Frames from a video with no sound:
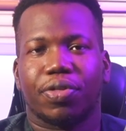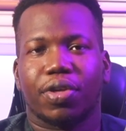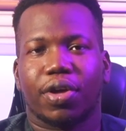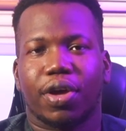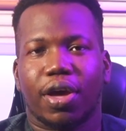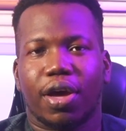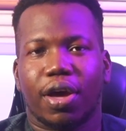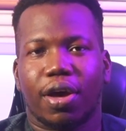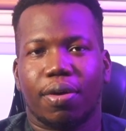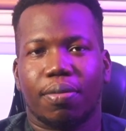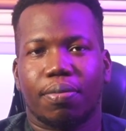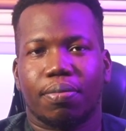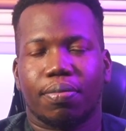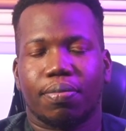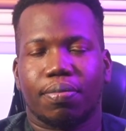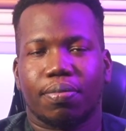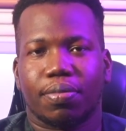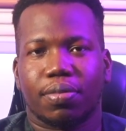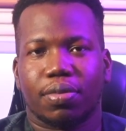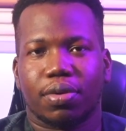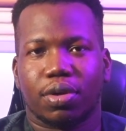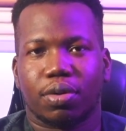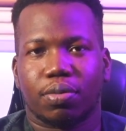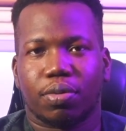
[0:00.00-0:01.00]

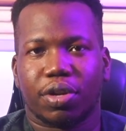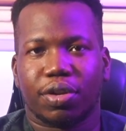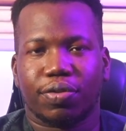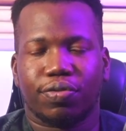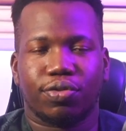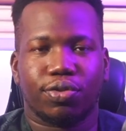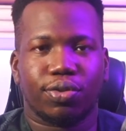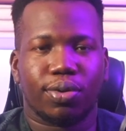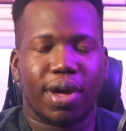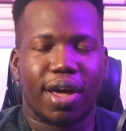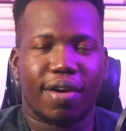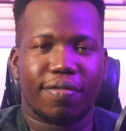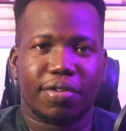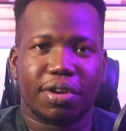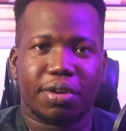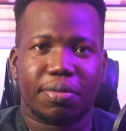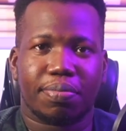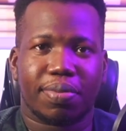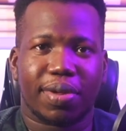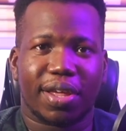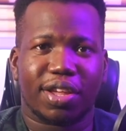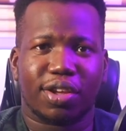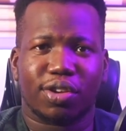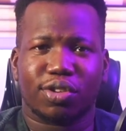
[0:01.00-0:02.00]
But if you don't have any
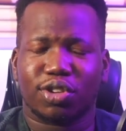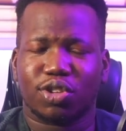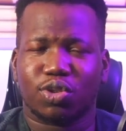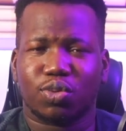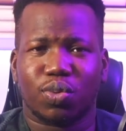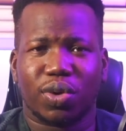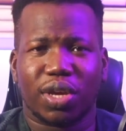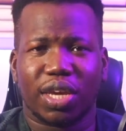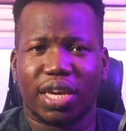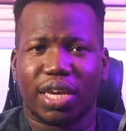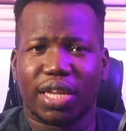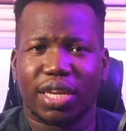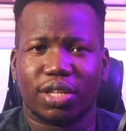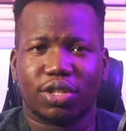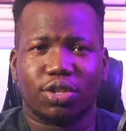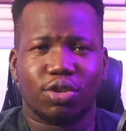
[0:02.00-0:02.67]
plan, you're just winging it.